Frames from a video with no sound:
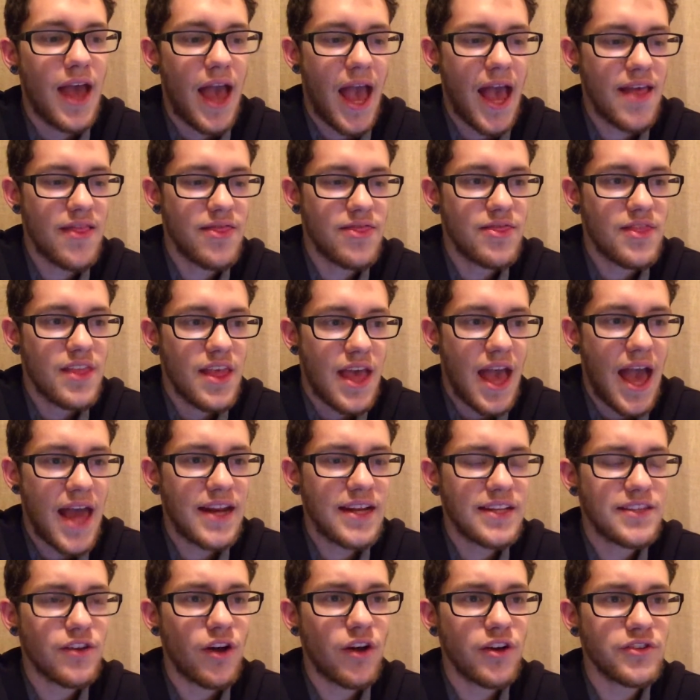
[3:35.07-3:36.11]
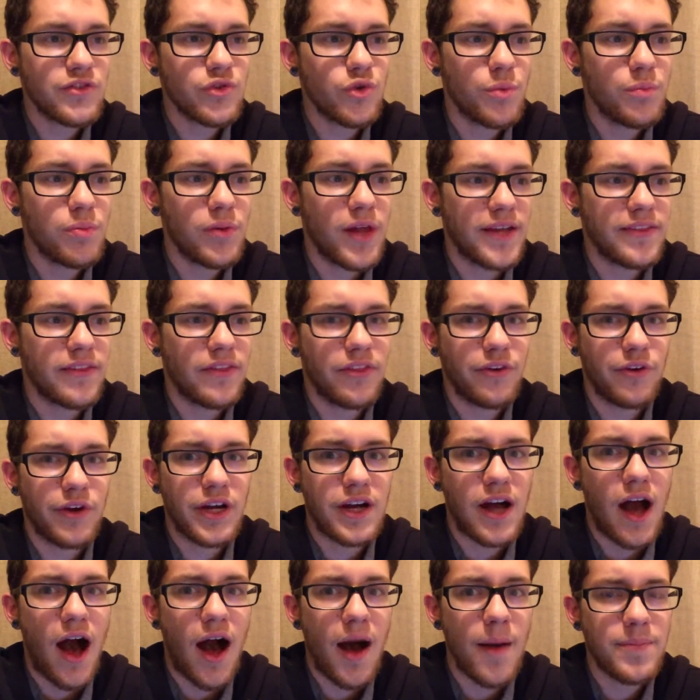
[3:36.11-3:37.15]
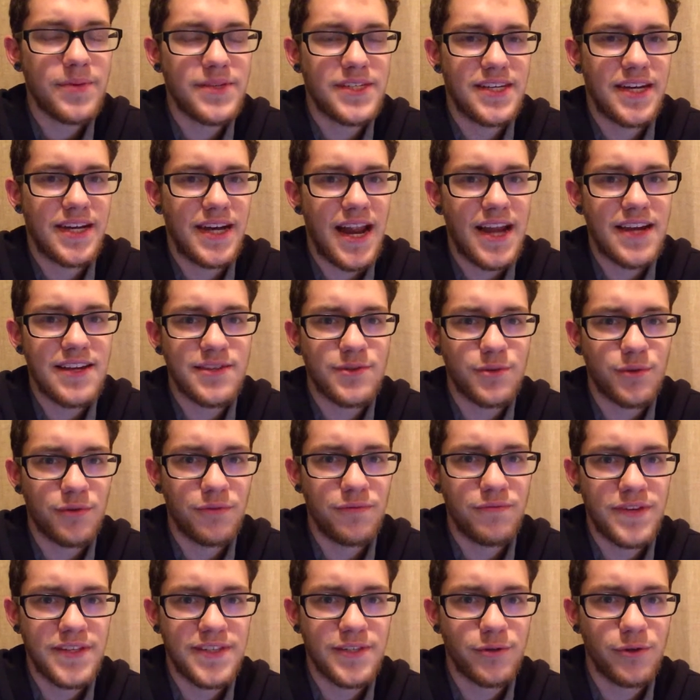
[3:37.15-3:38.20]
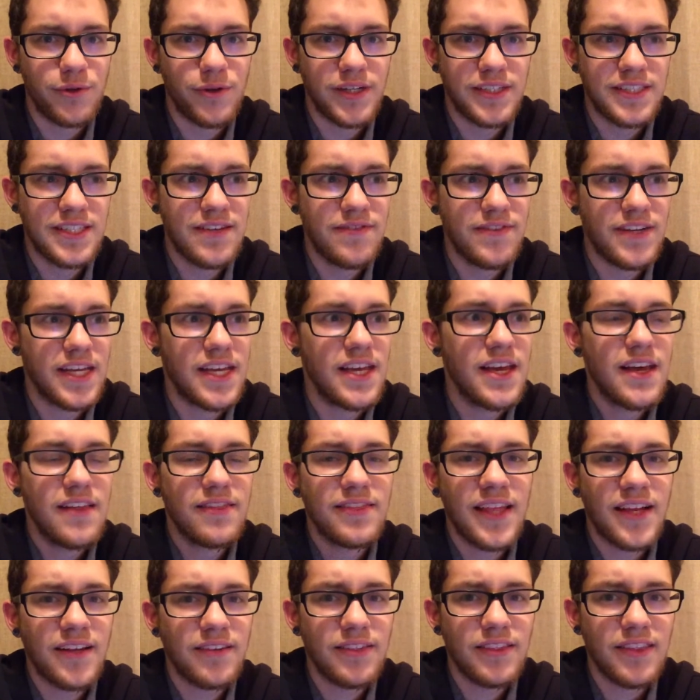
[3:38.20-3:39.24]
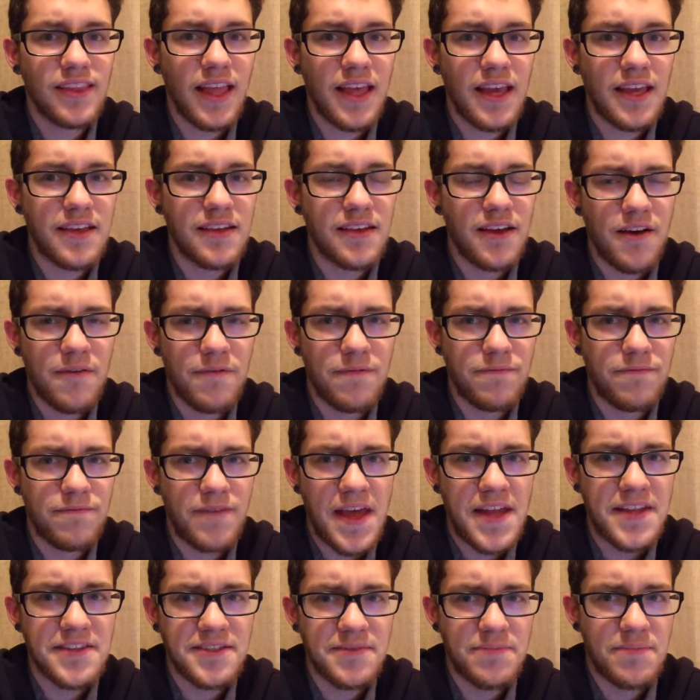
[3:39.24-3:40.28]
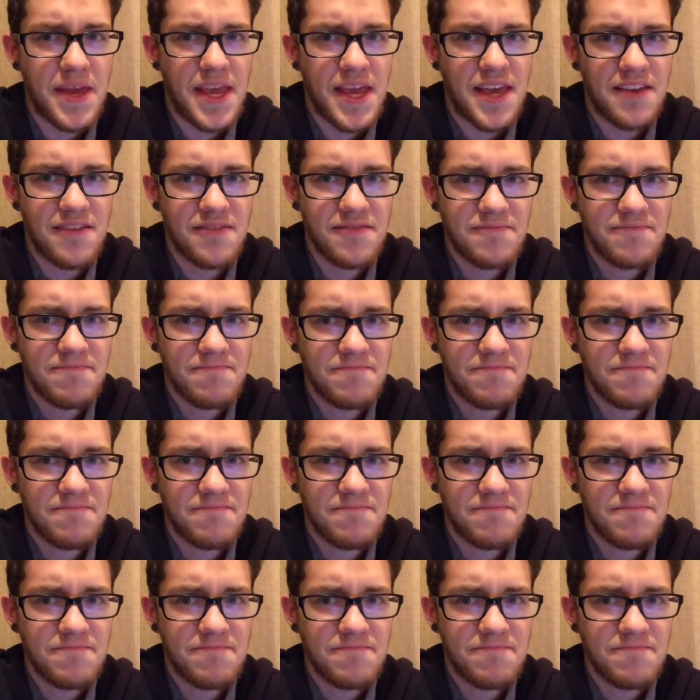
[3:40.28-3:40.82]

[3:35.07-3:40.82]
And it's also implying that they're incompetent in any sort of physical activity. That, like, offends me